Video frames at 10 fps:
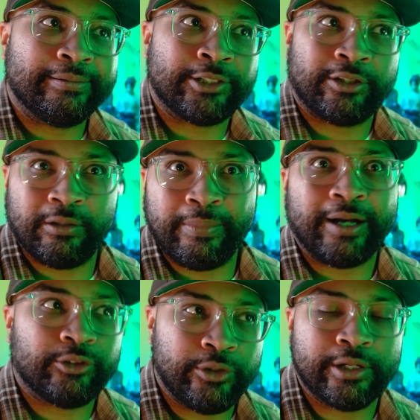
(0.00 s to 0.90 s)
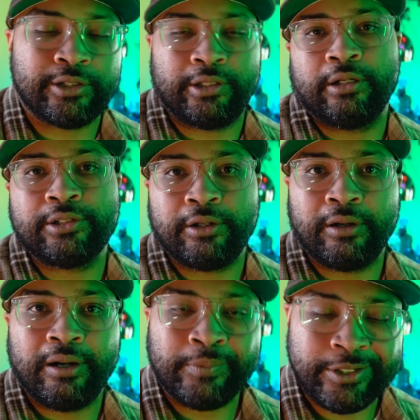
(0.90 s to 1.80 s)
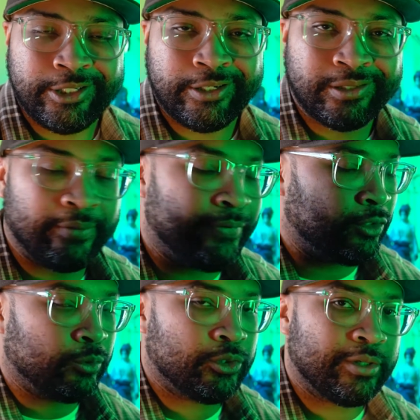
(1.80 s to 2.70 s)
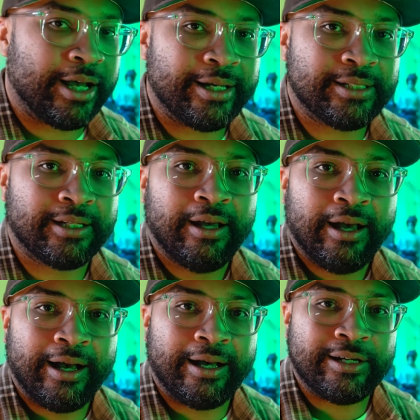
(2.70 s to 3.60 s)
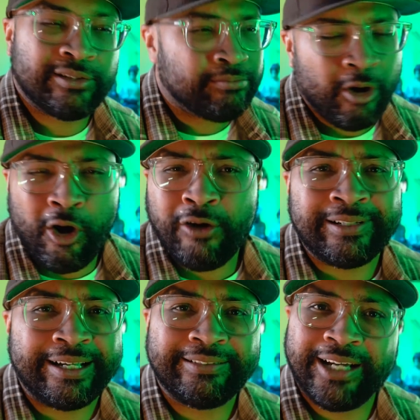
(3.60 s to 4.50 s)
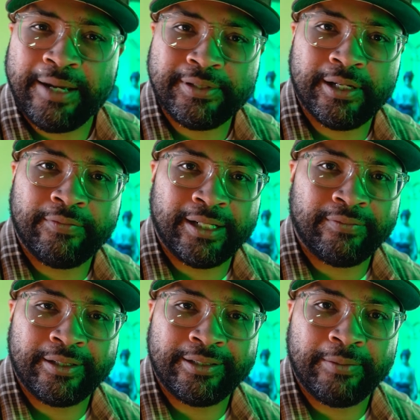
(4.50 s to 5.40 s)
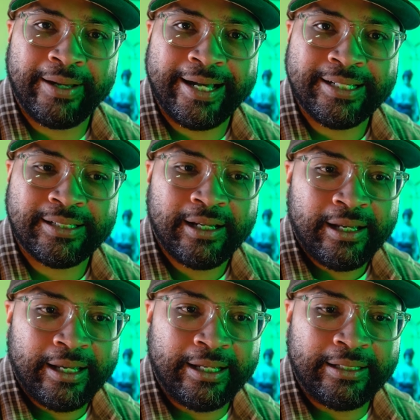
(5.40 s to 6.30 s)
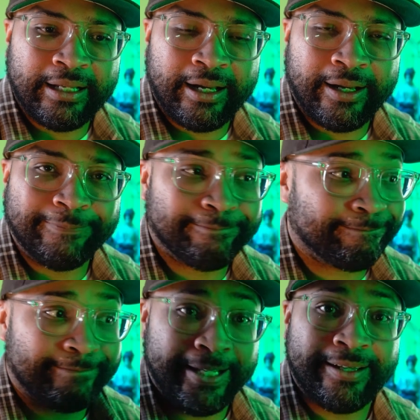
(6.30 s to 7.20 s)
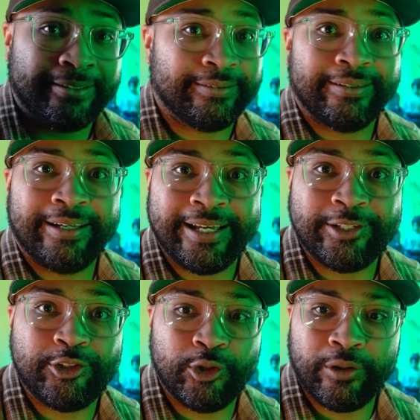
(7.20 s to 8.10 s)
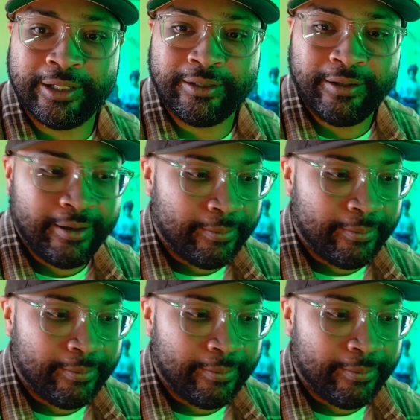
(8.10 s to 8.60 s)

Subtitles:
Started about 2 years ago. So I'm going to share some photos with you guys. All nighttime stuff that I've done in the past. And yeah, enjoy.